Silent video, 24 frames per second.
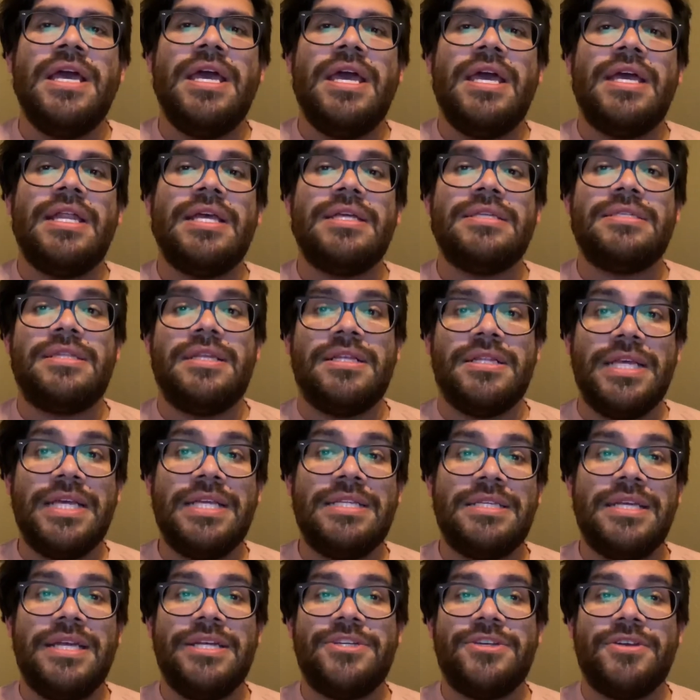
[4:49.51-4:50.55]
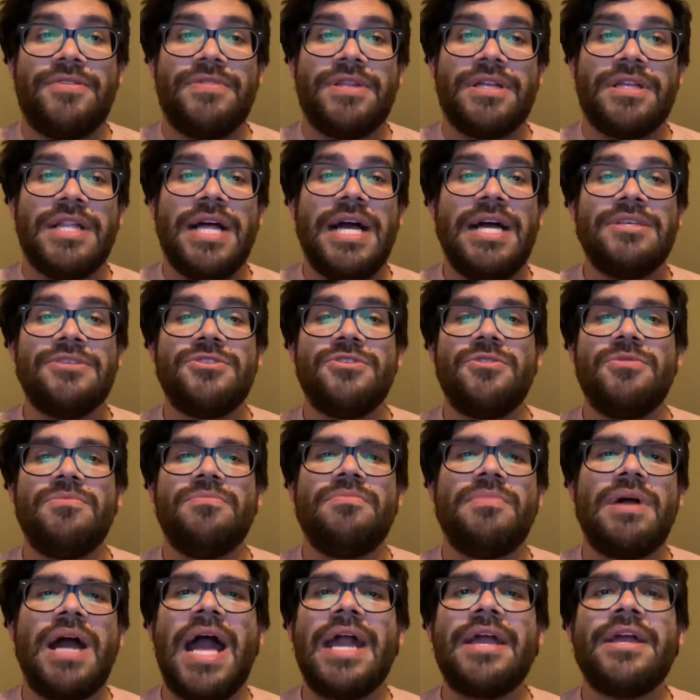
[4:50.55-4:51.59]
And as the lead teacher of the
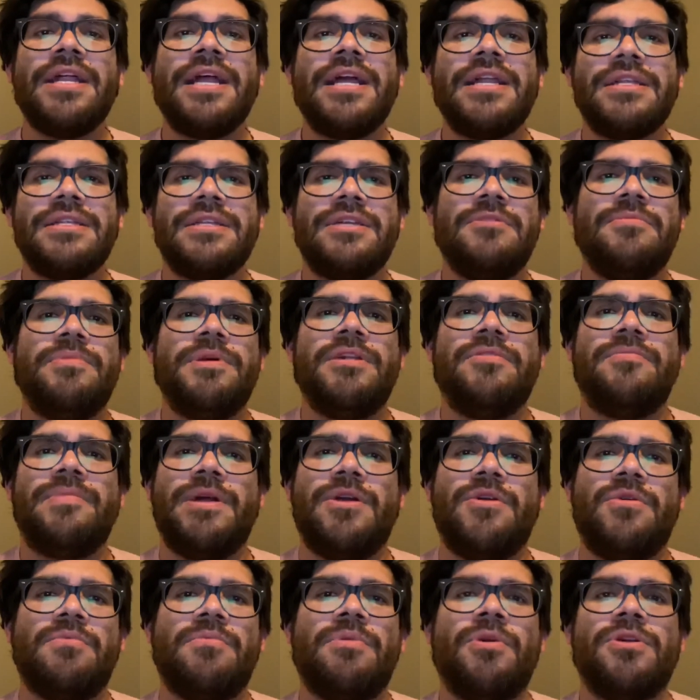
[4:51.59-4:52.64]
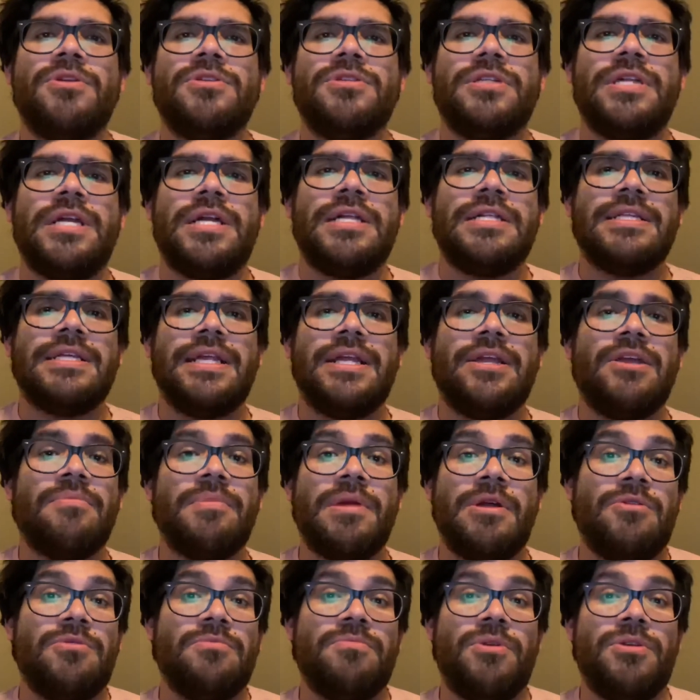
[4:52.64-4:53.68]
classroom, I could add a little bit of my own personality or my
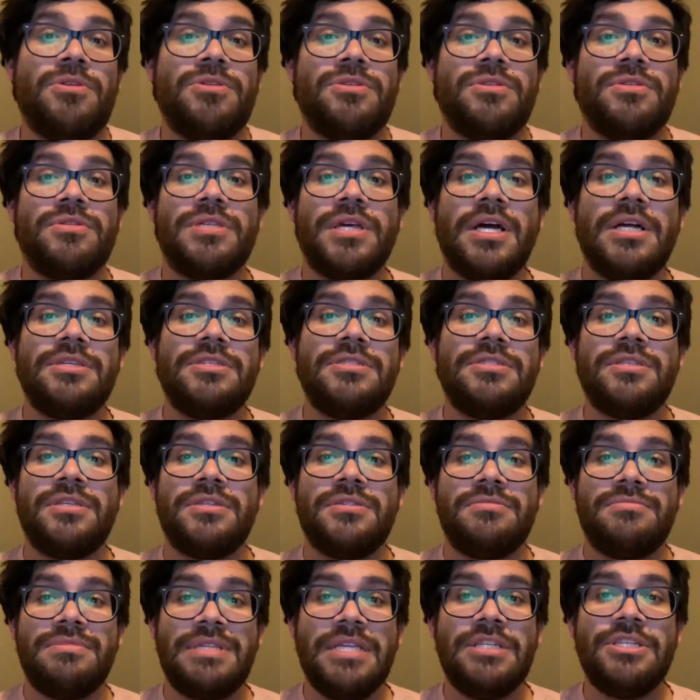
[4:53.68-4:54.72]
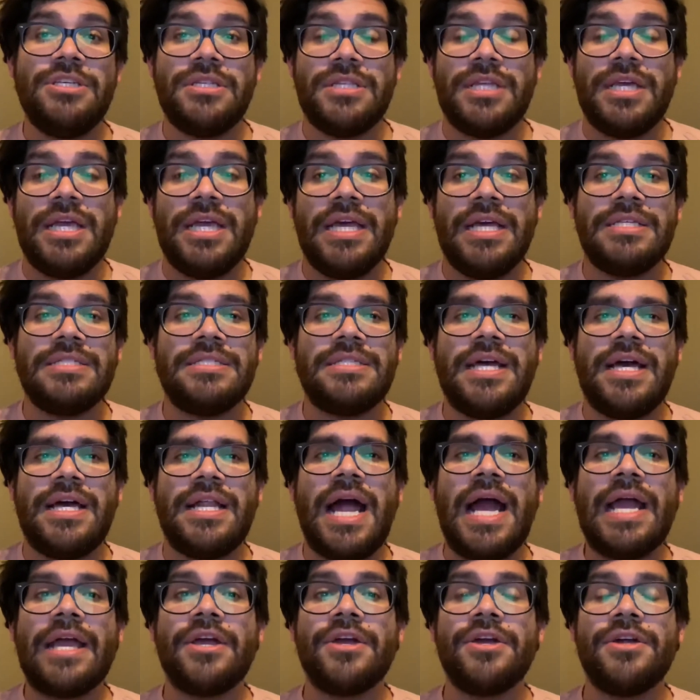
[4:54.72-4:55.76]
own personal touch to teaching the kids that
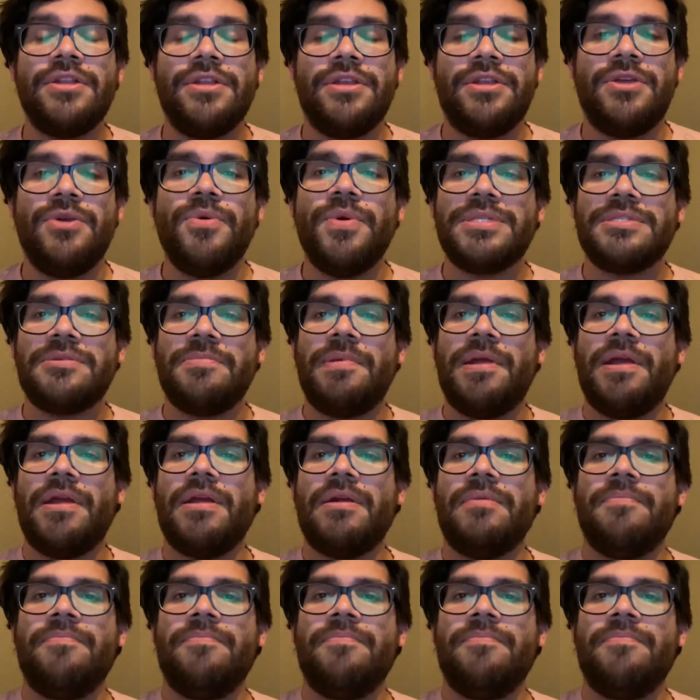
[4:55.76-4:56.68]
I couldn't do as a para.